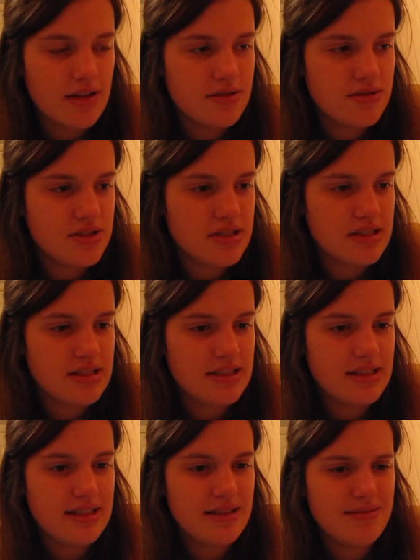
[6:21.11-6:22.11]
just
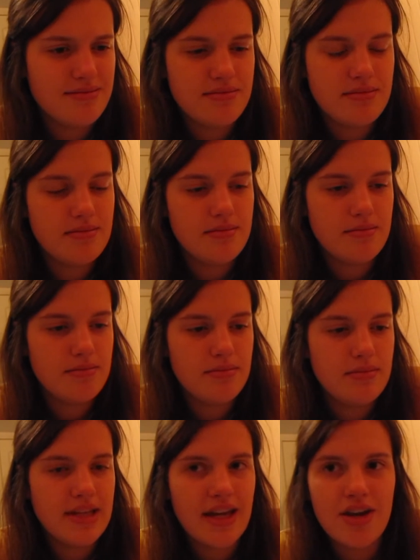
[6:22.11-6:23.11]

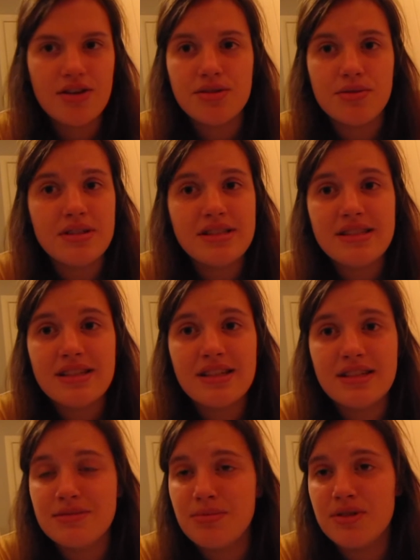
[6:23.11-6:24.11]

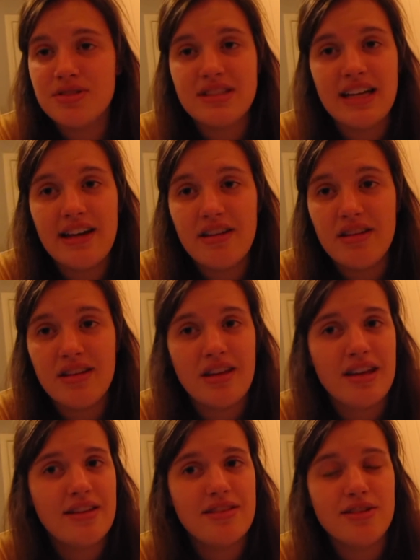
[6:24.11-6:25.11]
characteristics, personality,
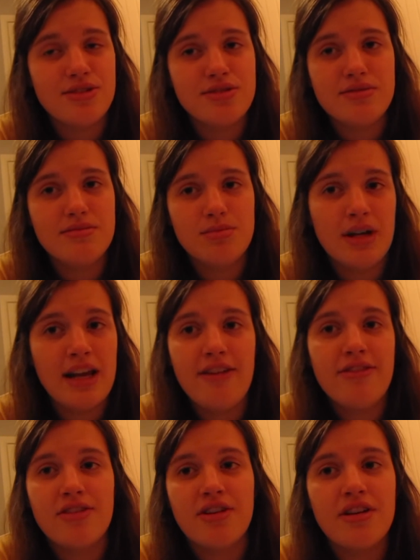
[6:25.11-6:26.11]
like their
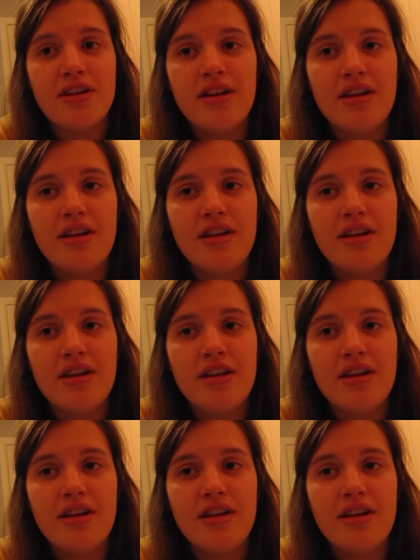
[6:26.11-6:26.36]
whatever.